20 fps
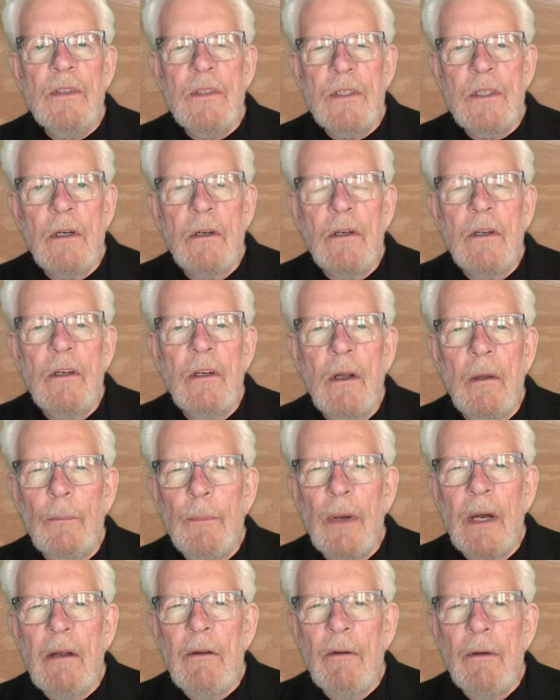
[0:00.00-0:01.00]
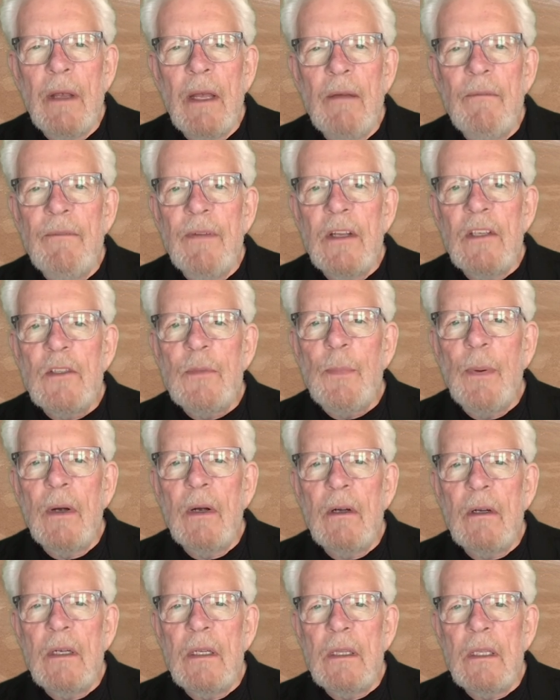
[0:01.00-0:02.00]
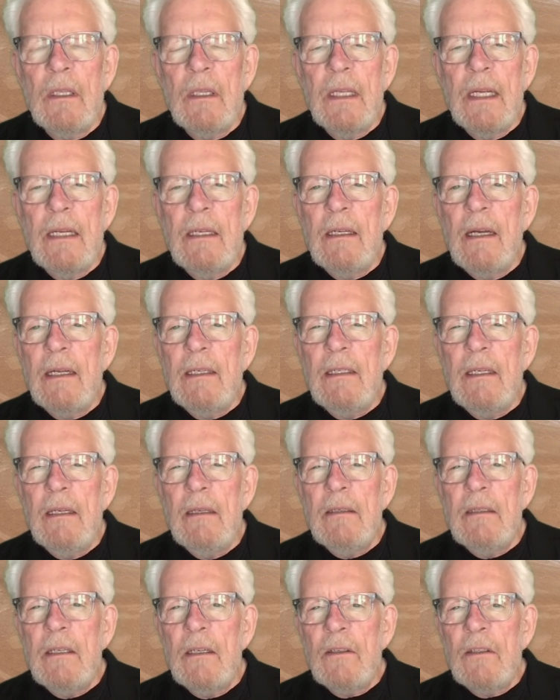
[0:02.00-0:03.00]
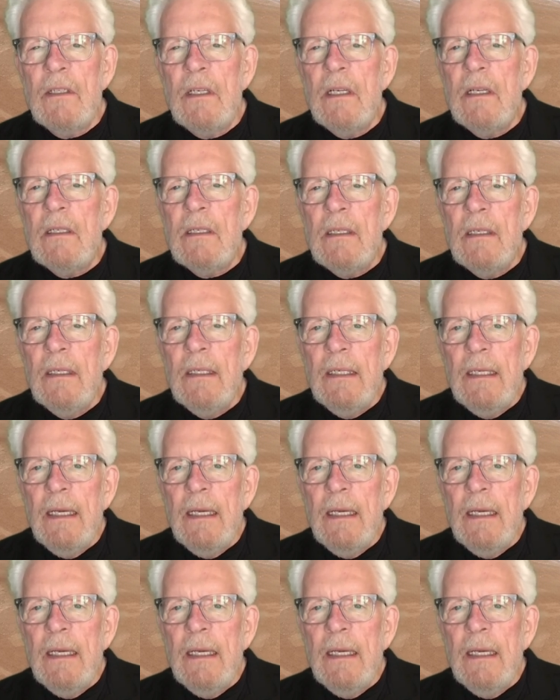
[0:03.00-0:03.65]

started umpiring at Vets Park in the late 1960s